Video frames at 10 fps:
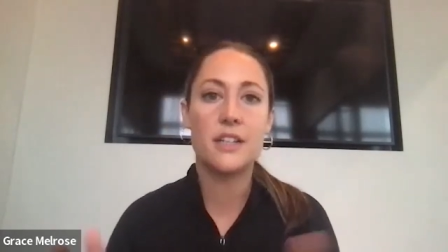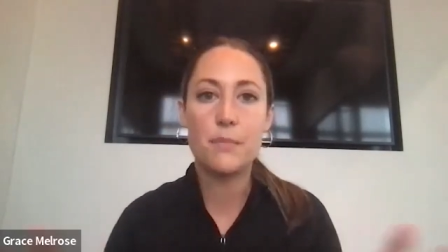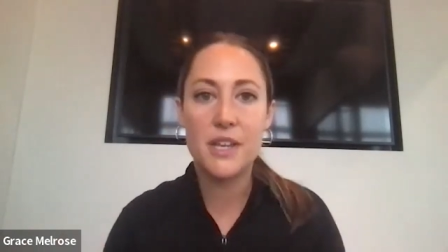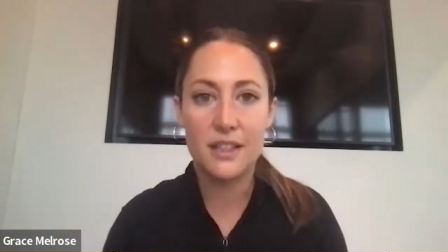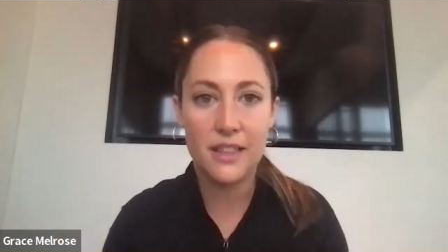Not
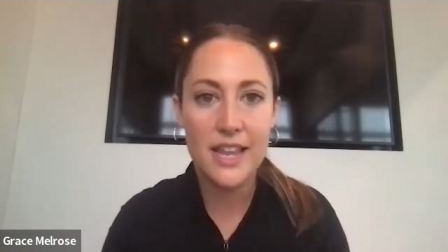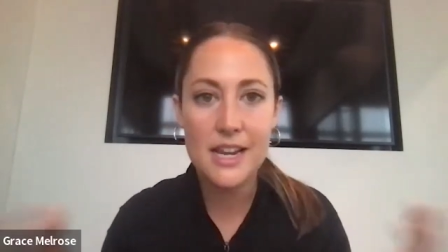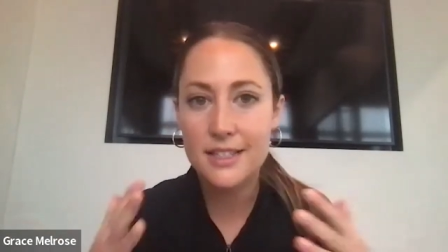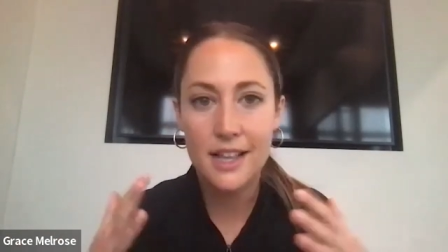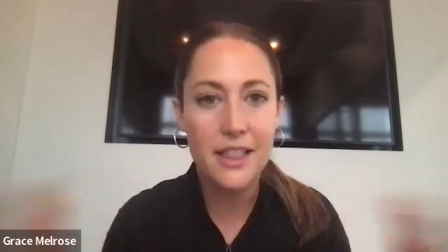be,
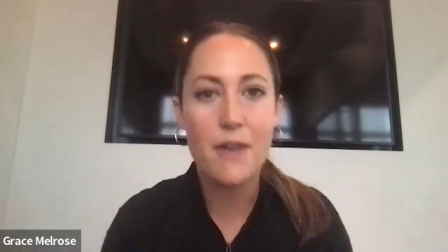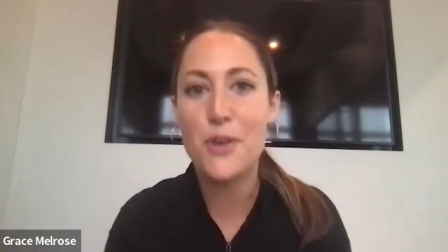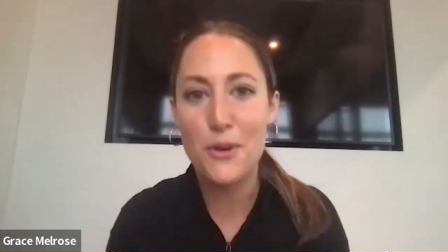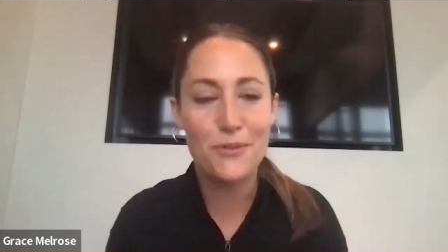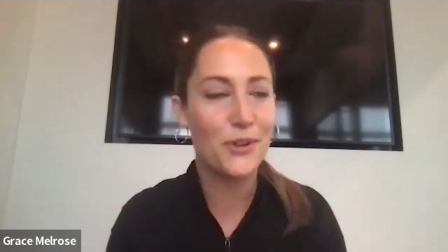ladies, I love
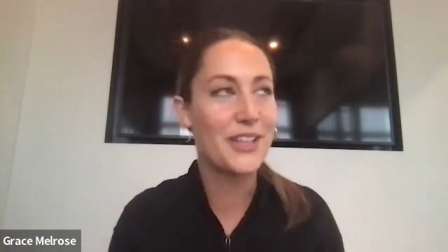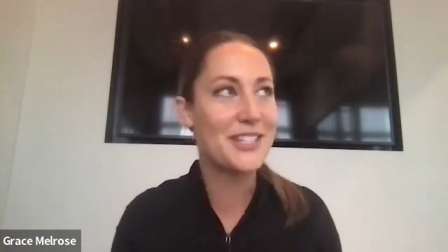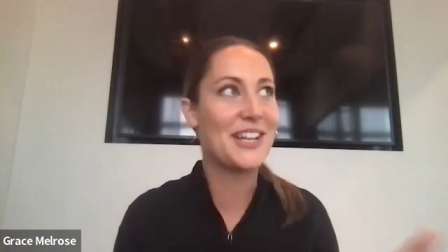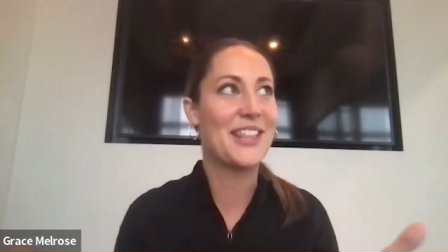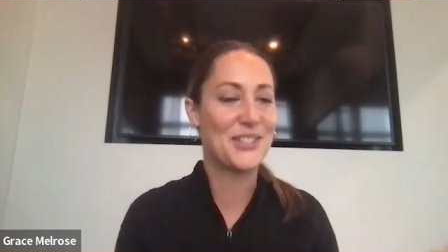you if you're
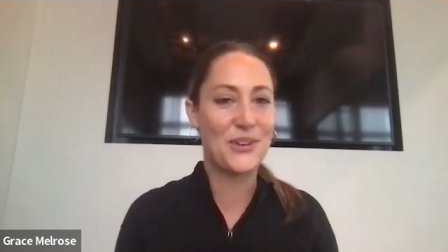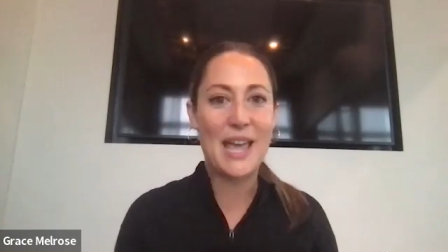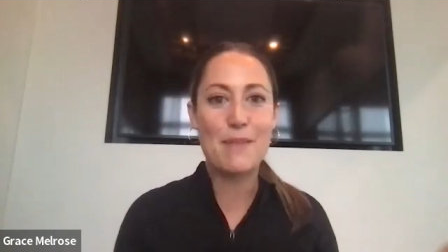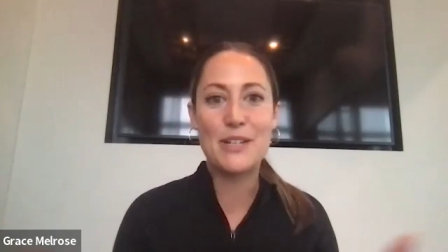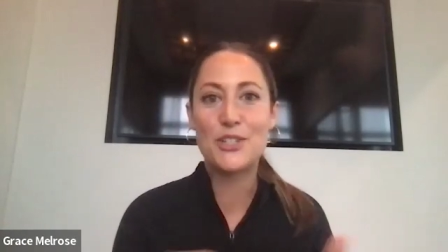listening to this,
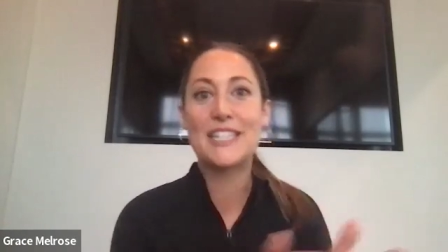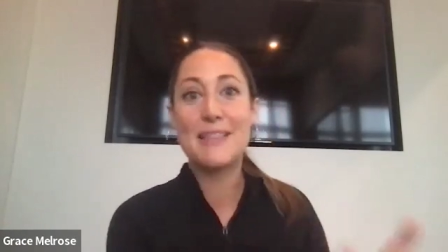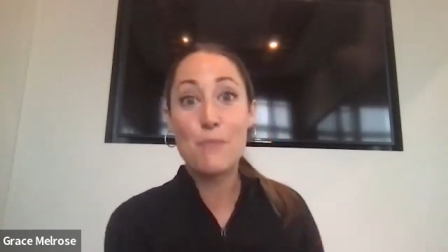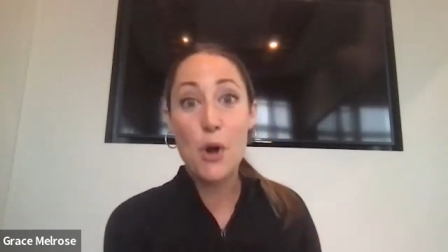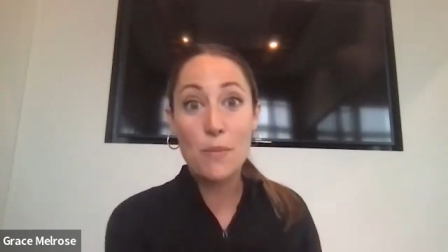okay? But just in
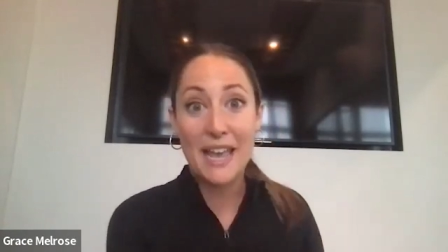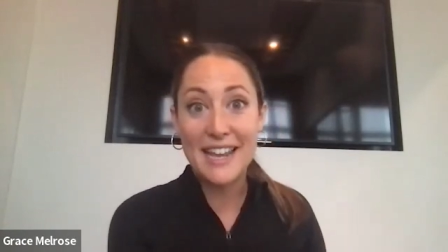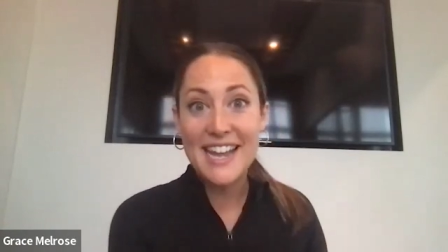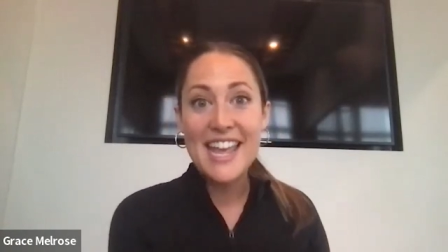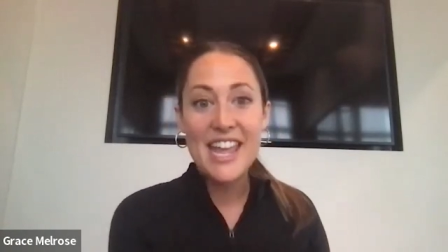the
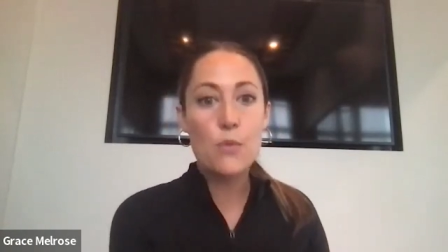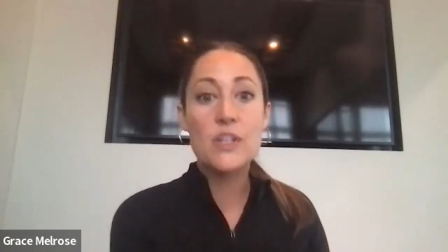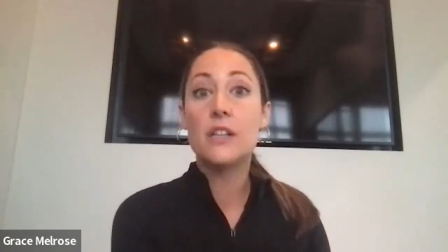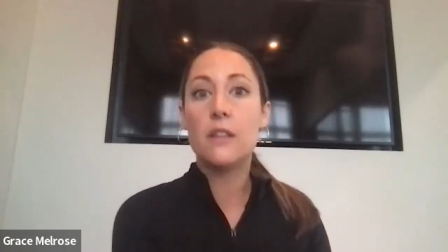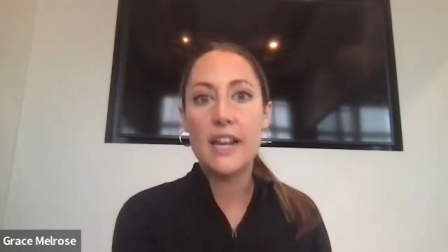moment, it was
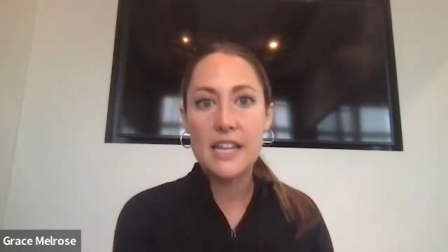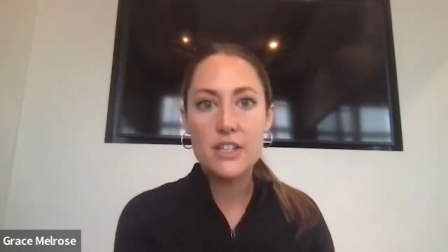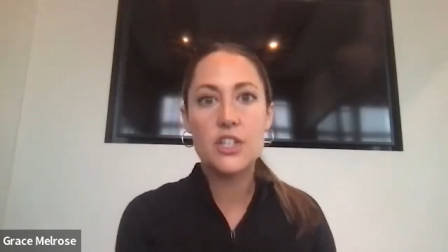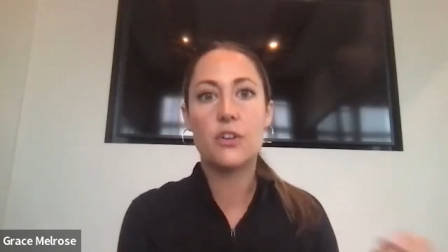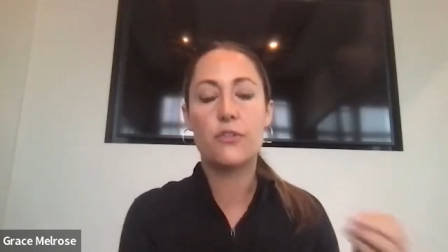a lot
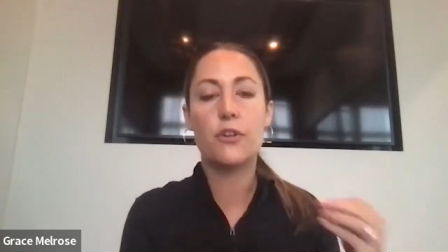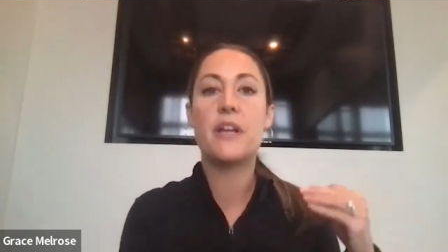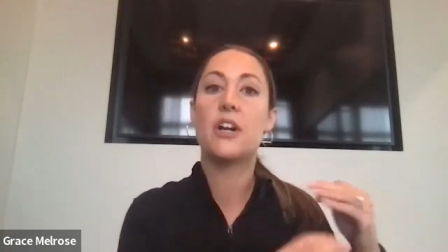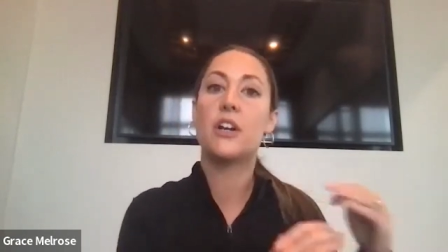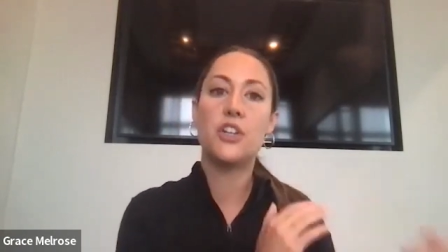easier for
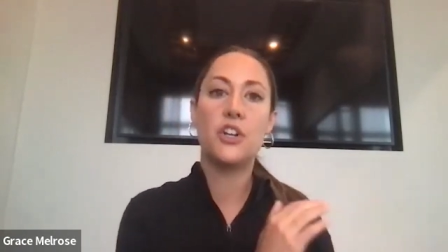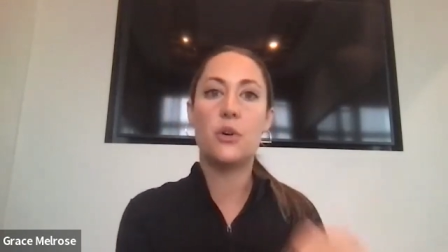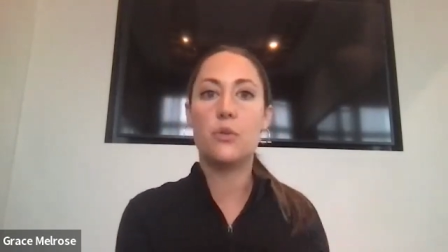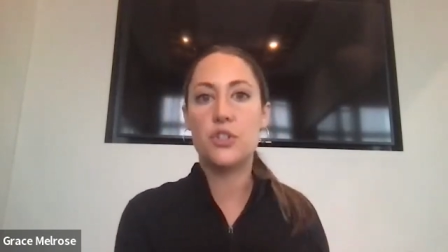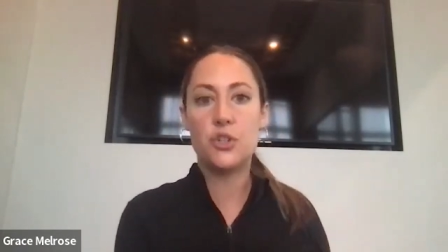me to, you
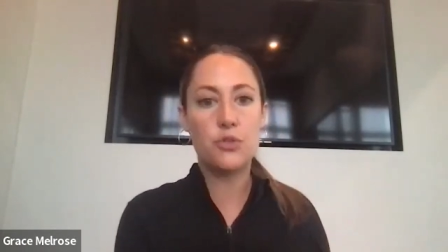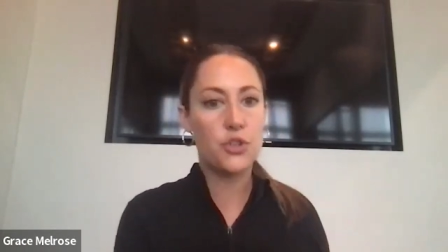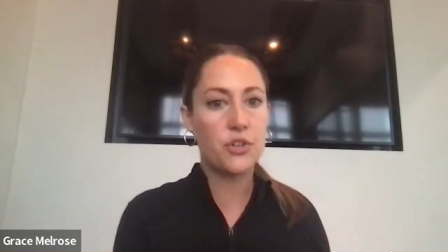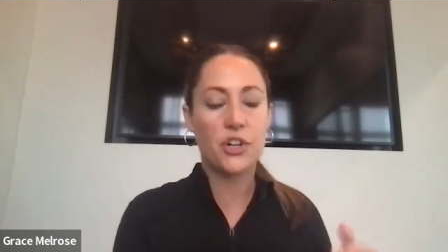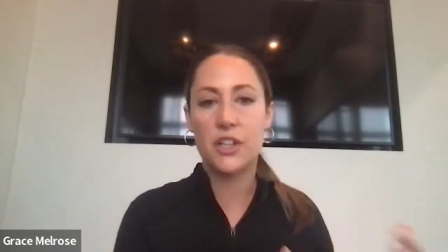know, do
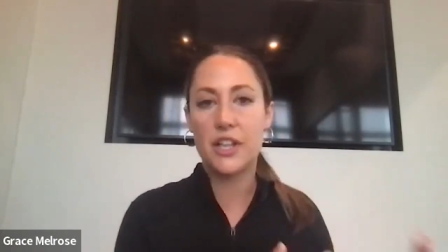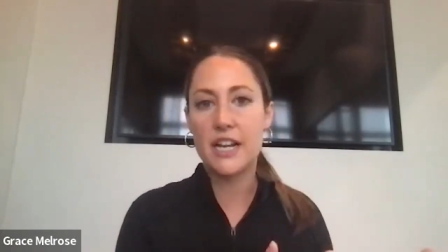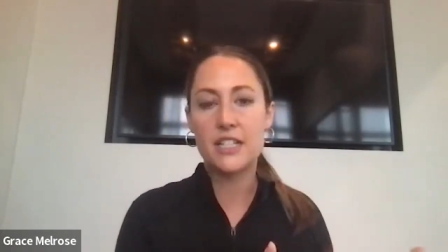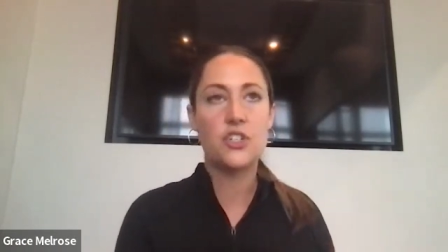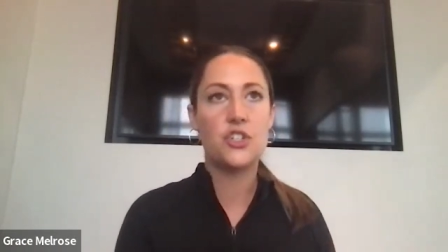junior
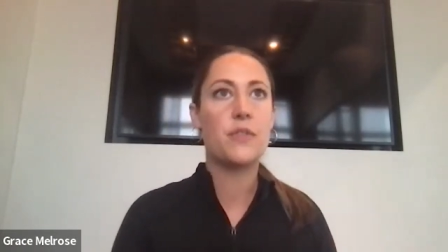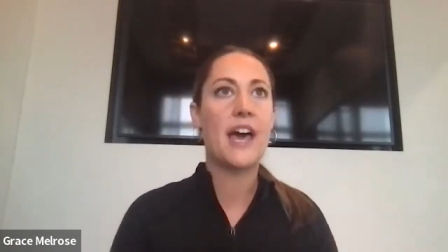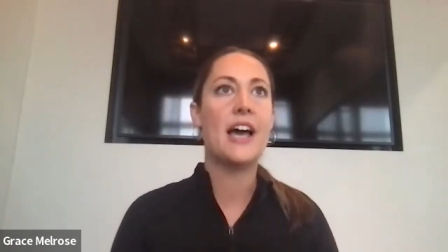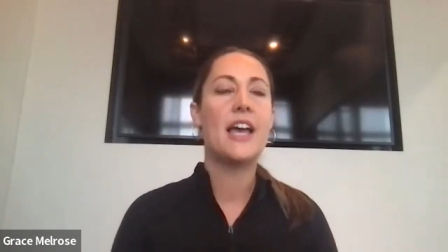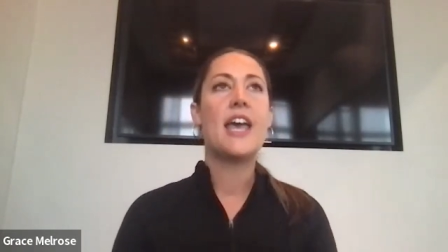clinics and do
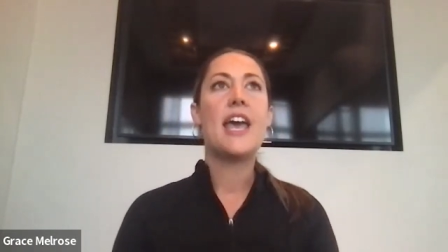that.